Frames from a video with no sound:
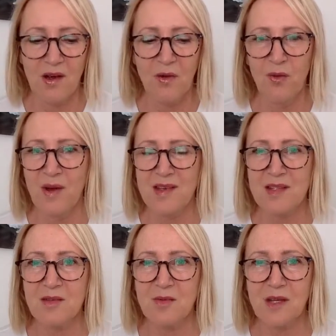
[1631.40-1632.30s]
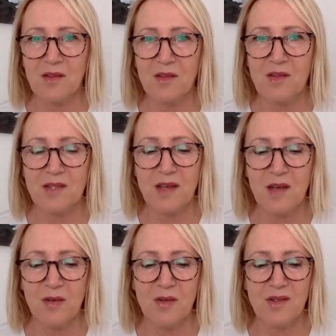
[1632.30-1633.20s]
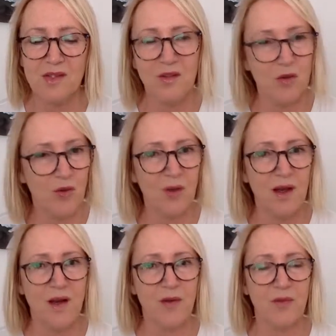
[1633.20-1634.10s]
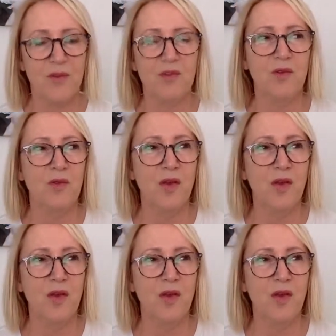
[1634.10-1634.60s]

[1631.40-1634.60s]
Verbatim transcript: resurrect those areas in your life that you,